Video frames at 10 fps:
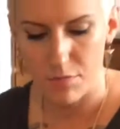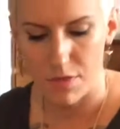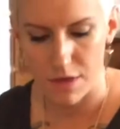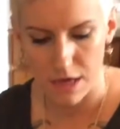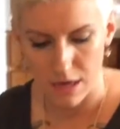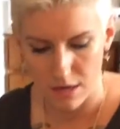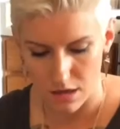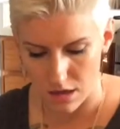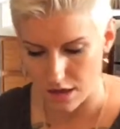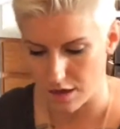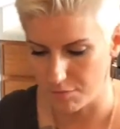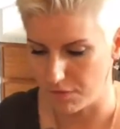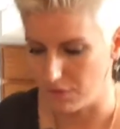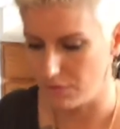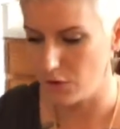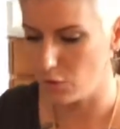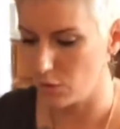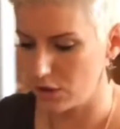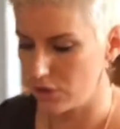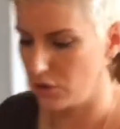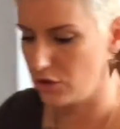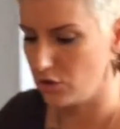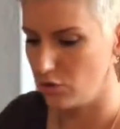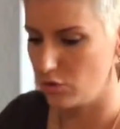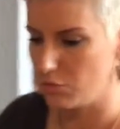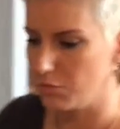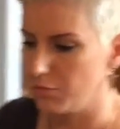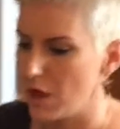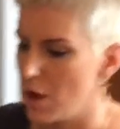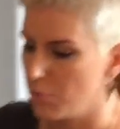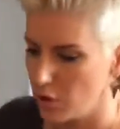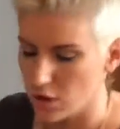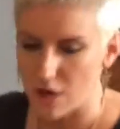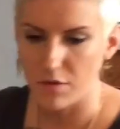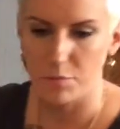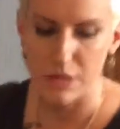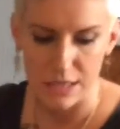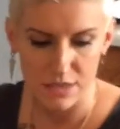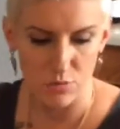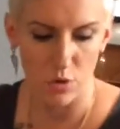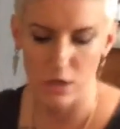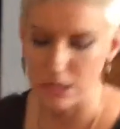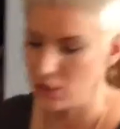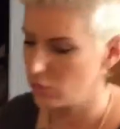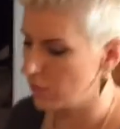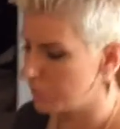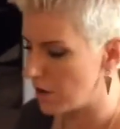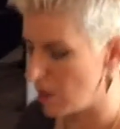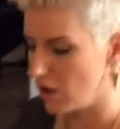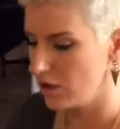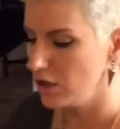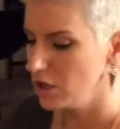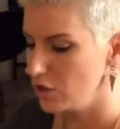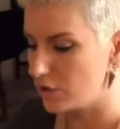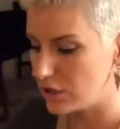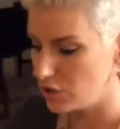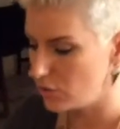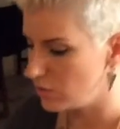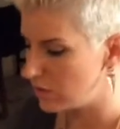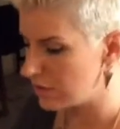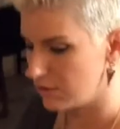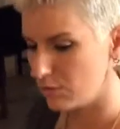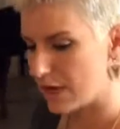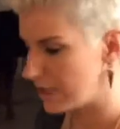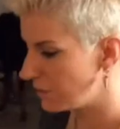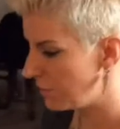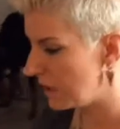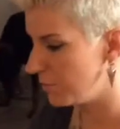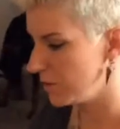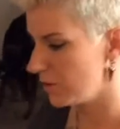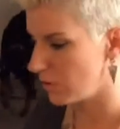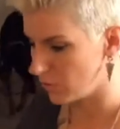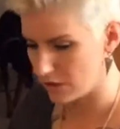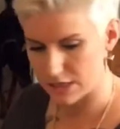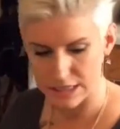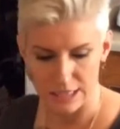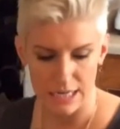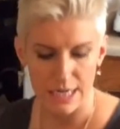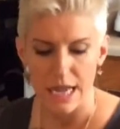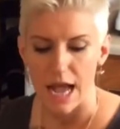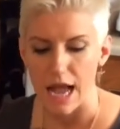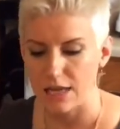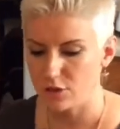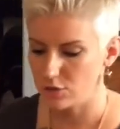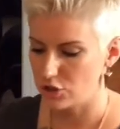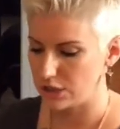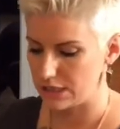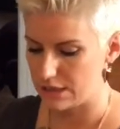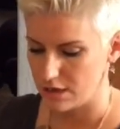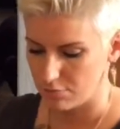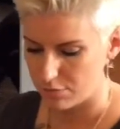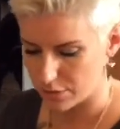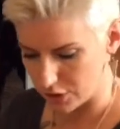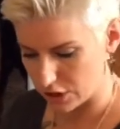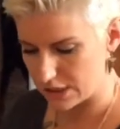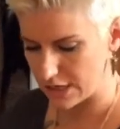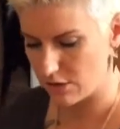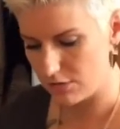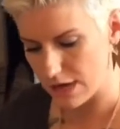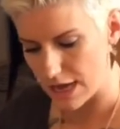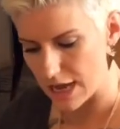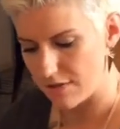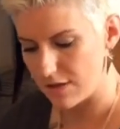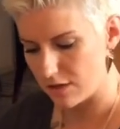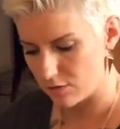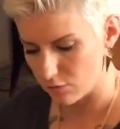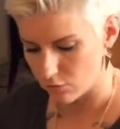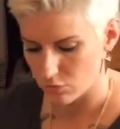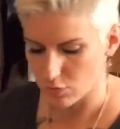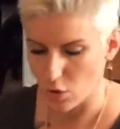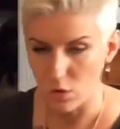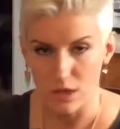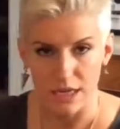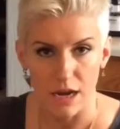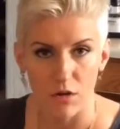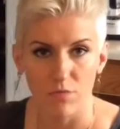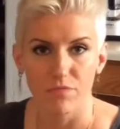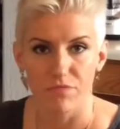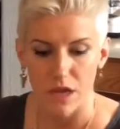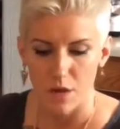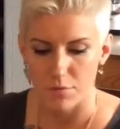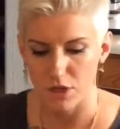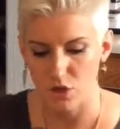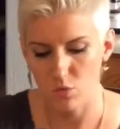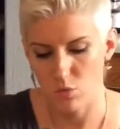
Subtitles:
thing if you were to pull off a piece, roll it into a ball. You can use wax paper or this again, and you would just push it down and then roll it out. But you